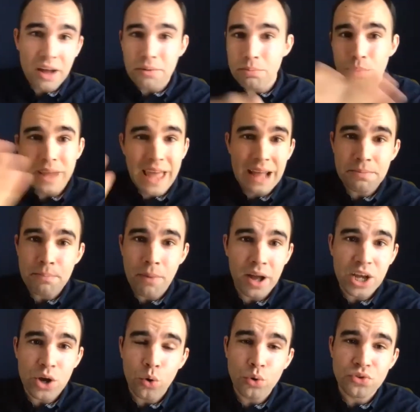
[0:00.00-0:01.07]
we had Mike
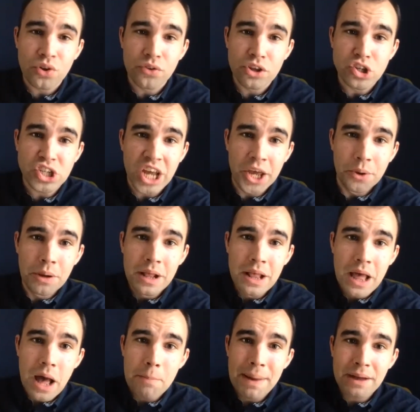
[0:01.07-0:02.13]
Hawes on the show
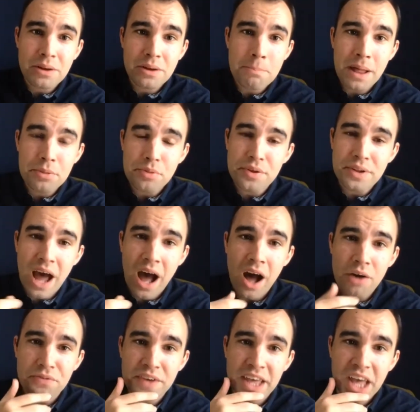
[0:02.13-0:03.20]
about a month and a
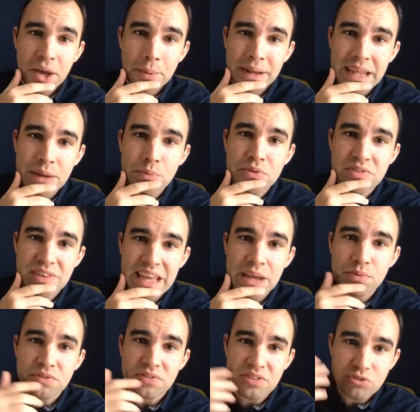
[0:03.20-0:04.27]
half ago, and he
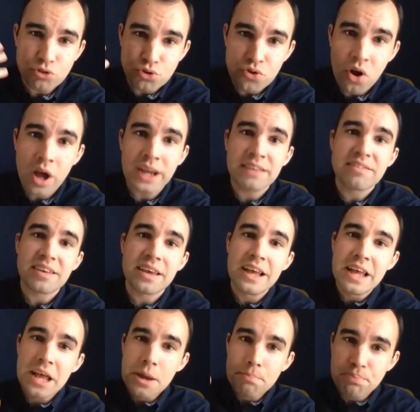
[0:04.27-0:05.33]
was trying to
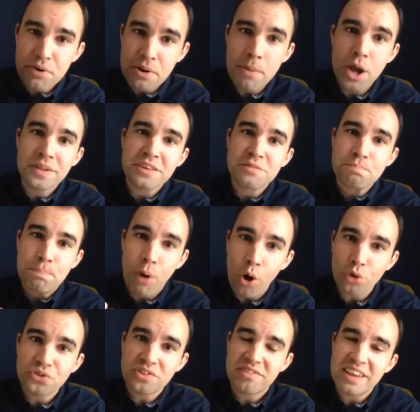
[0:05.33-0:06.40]
promote this
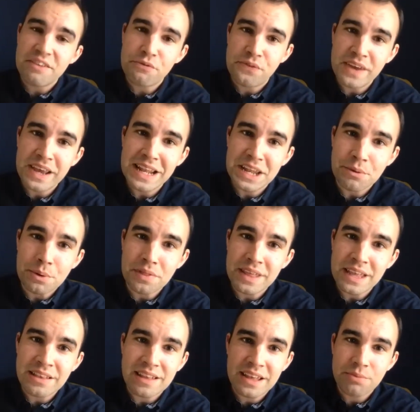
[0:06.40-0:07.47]
positive feeling
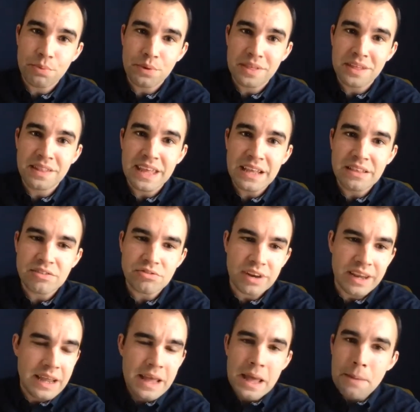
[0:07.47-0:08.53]
within the industry.
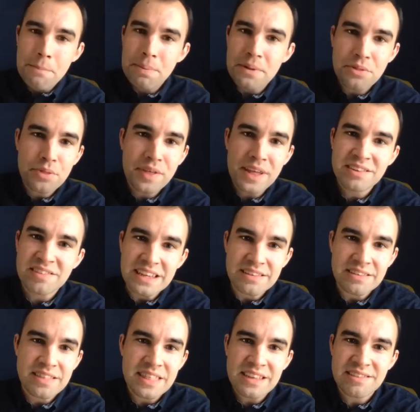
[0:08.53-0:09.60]
But this is